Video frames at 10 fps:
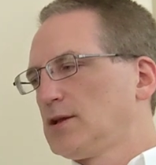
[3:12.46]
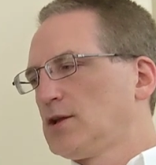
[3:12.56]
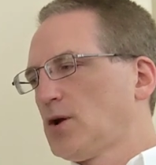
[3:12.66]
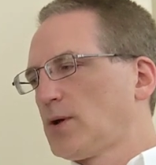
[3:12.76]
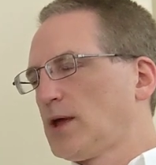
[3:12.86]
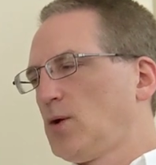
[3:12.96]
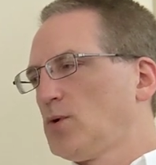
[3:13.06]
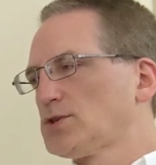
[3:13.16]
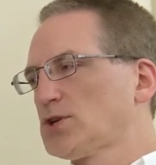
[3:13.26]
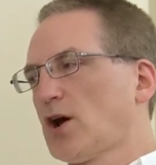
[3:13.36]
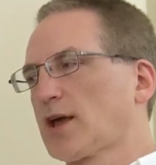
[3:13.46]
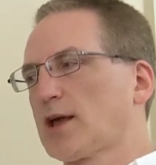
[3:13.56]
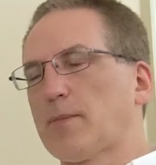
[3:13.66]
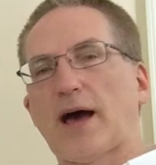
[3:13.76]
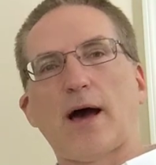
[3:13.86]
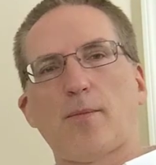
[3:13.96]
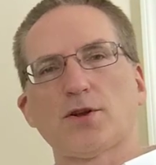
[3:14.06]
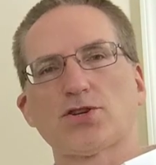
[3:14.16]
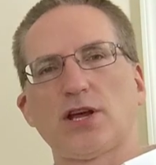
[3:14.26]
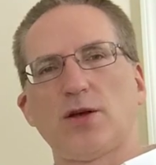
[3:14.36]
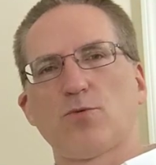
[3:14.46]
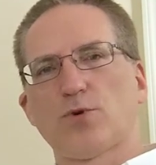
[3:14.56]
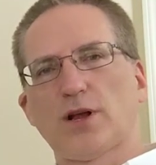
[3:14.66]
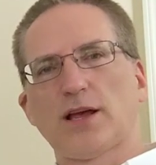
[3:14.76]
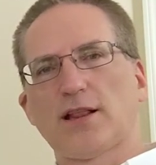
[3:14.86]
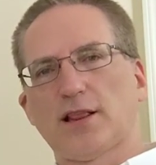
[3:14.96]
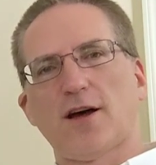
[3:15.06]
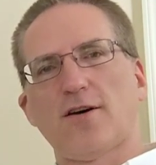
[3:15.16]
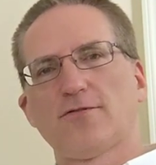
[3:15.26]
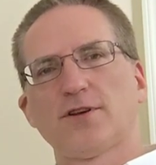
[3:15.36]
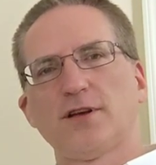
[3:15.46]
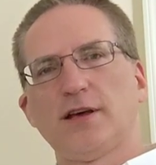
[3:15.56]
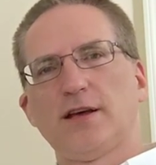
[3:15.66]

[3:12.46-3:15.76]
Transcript: you know, he was talking about how much he really loved